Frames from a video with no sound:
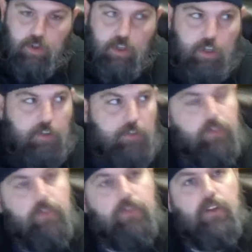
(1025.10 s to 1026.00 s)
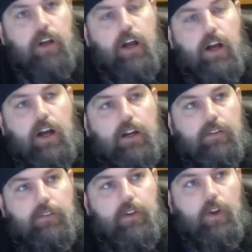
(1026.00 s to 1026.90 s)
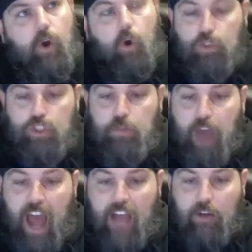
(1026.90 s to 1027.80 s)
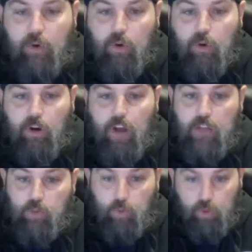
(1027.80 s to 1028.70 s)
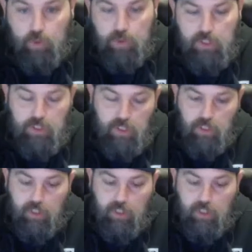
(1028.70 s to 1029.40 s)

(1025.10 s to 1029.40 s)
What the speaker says: anything that sort of holds you back or has rules.